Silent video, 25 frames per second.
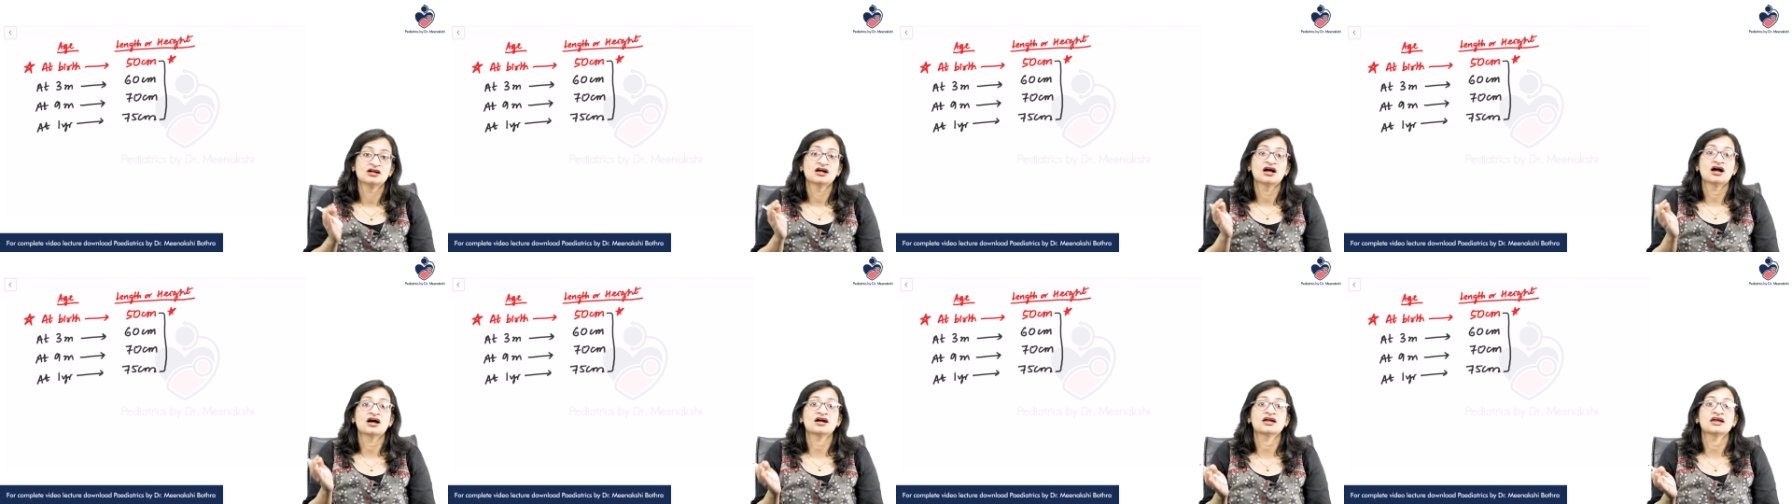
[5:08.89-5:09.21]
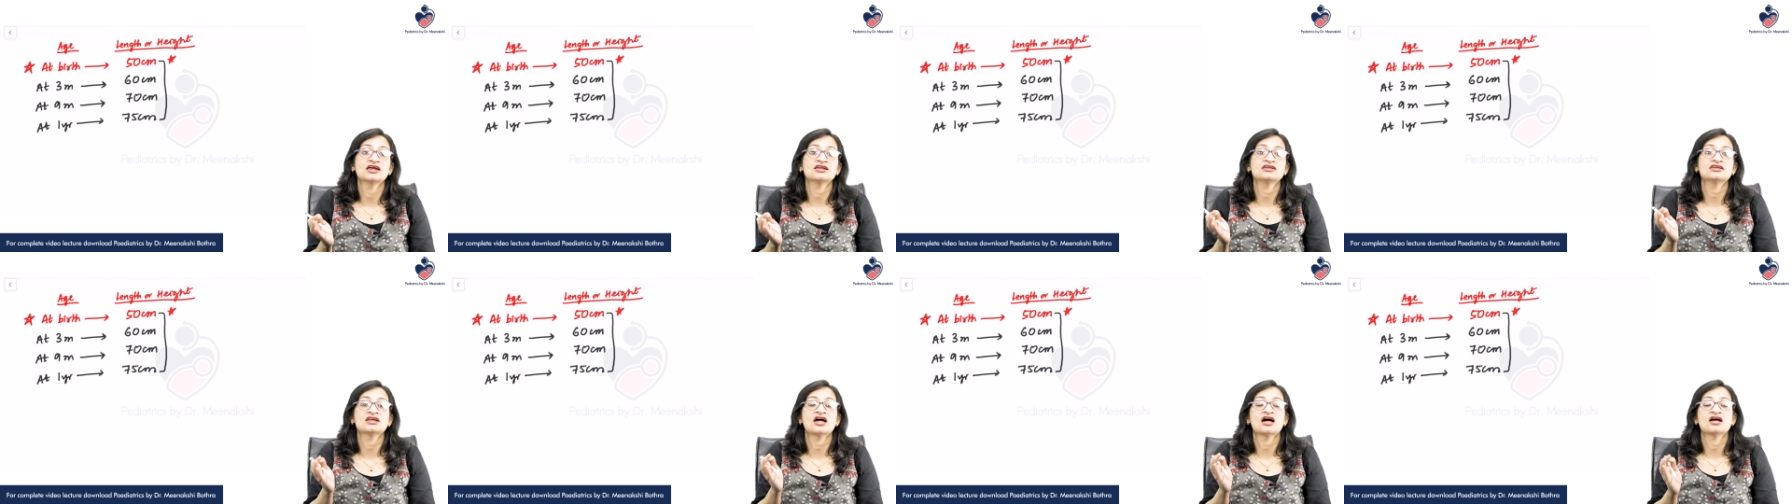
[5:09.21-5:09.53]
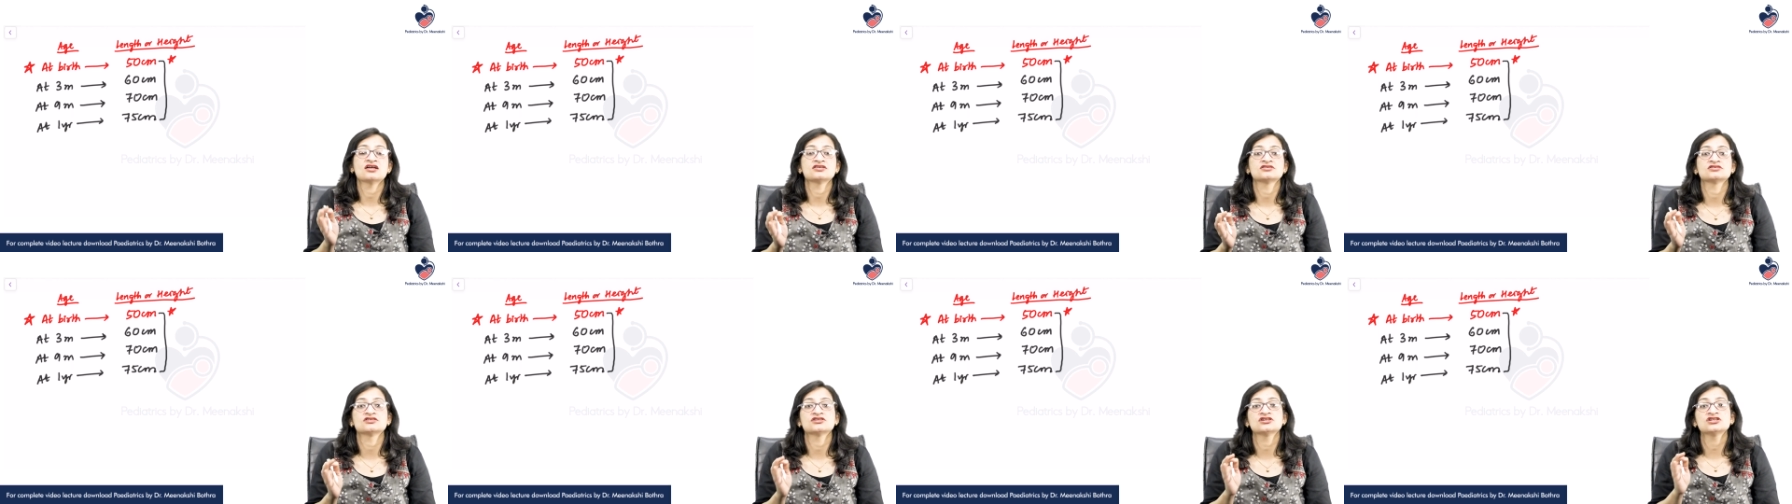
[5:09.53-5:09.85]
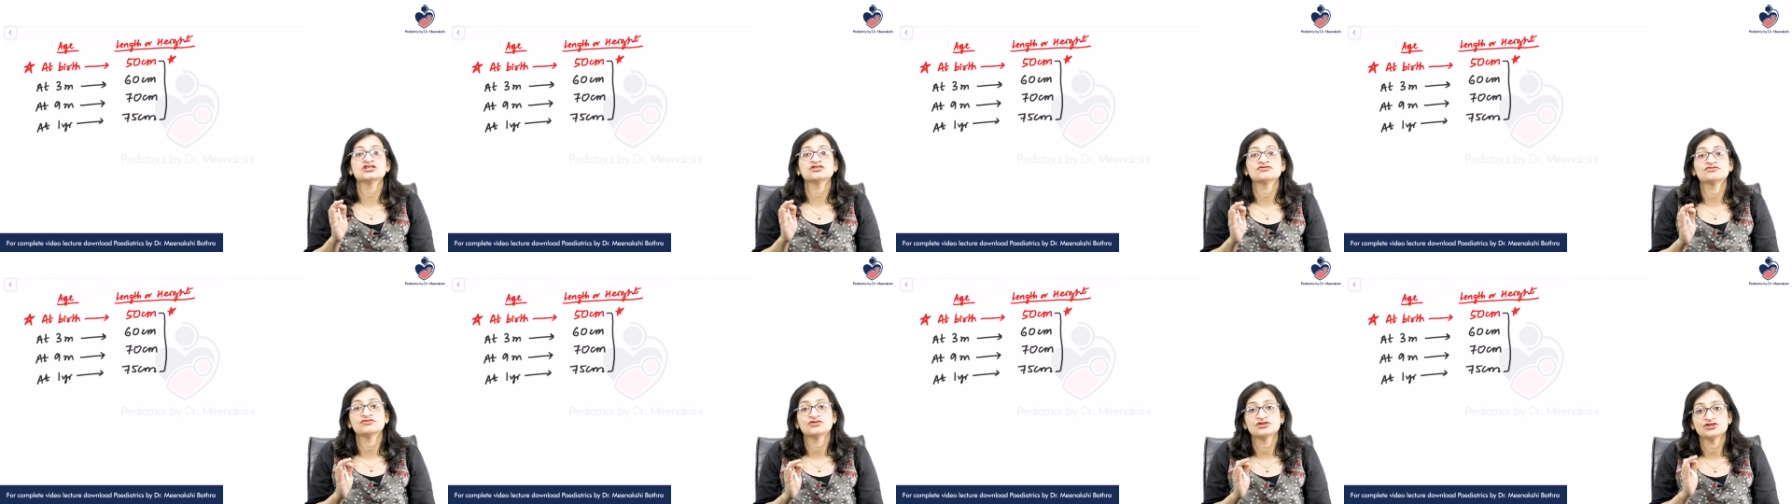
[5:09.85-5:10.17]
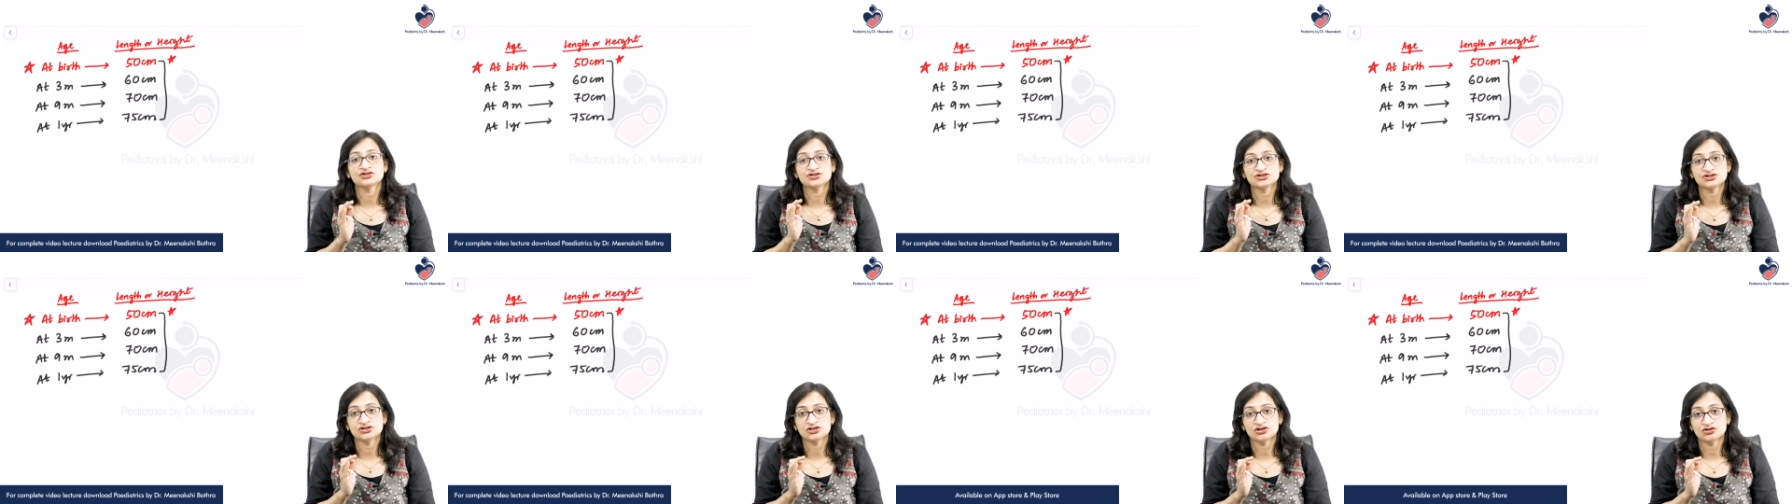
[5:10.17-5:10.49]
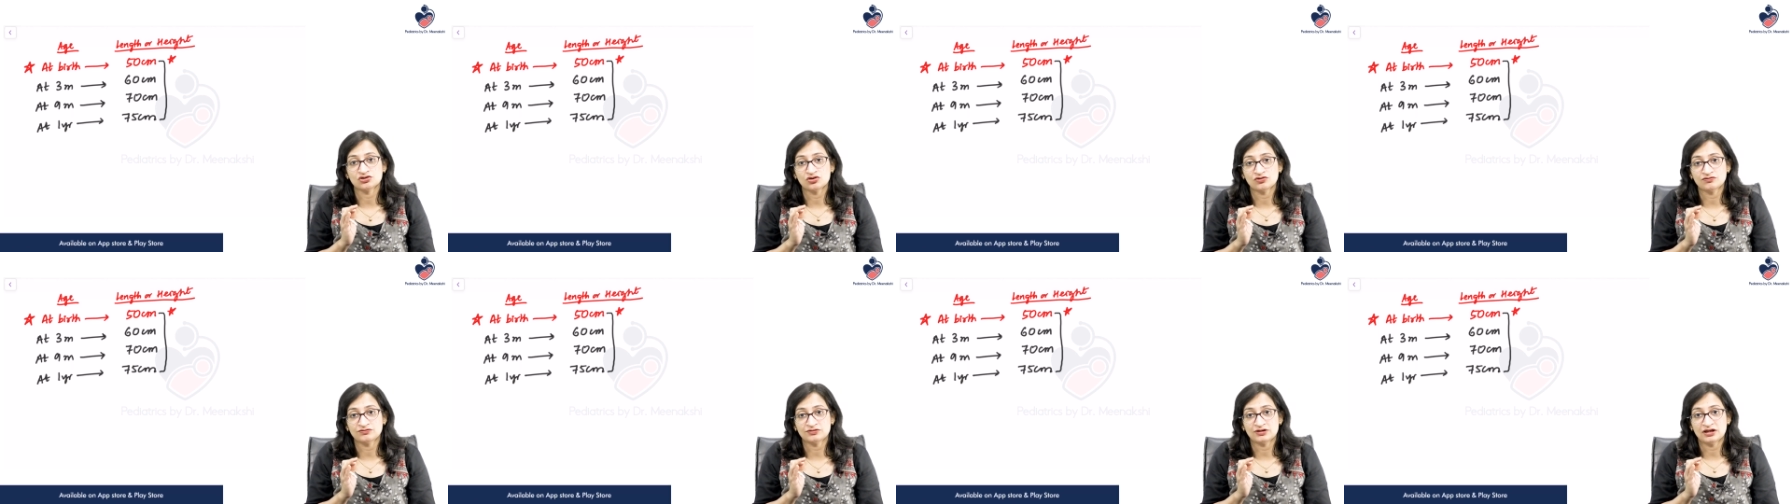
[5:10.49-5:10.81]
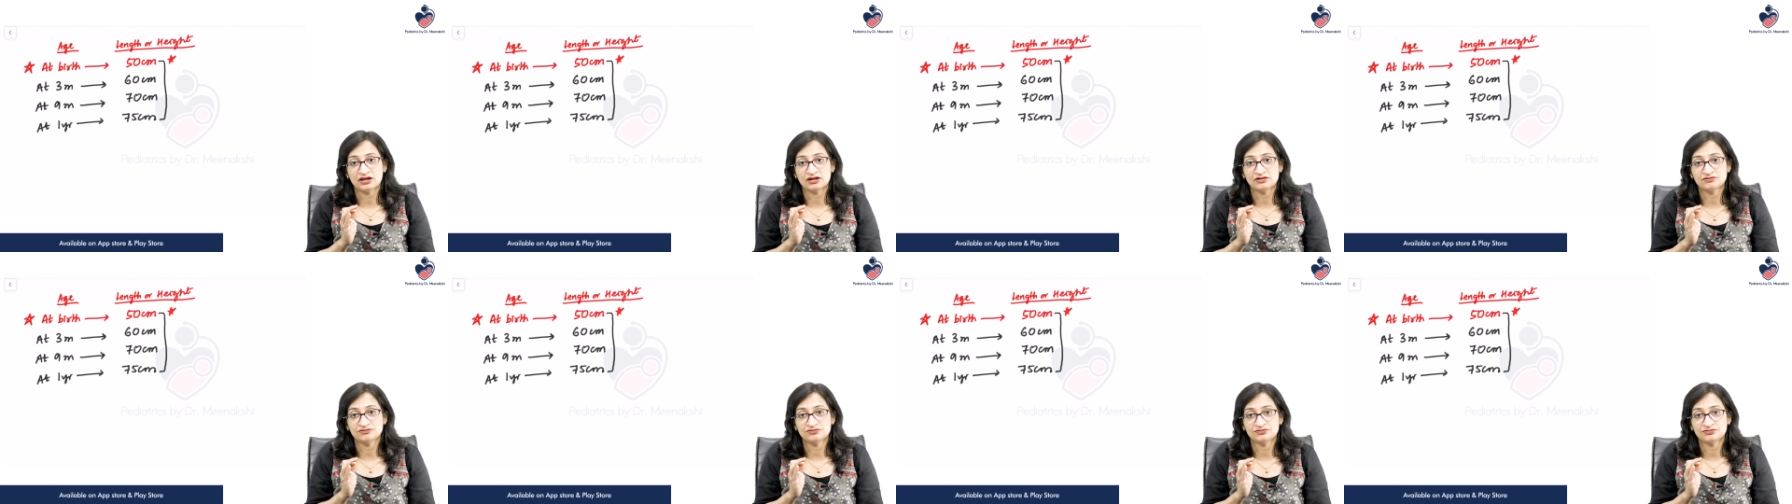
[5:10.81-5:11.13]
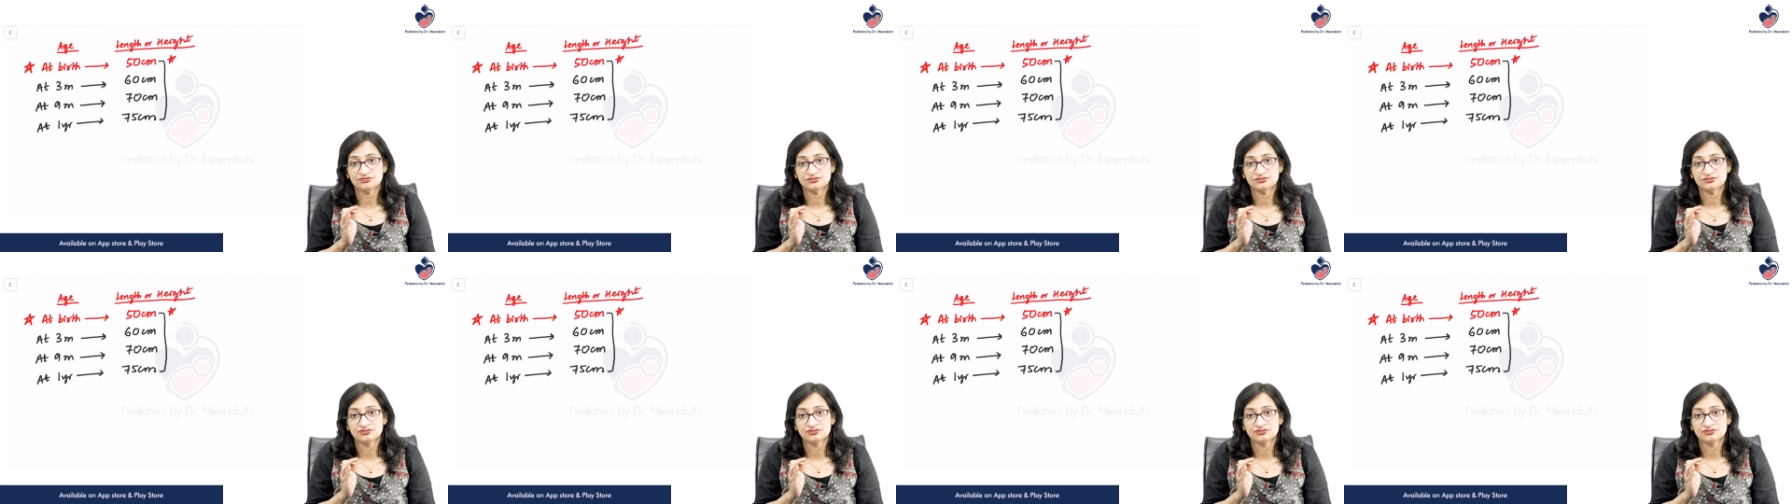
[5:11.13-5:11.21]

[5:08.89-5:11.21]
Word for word: Again the answer is first year of life.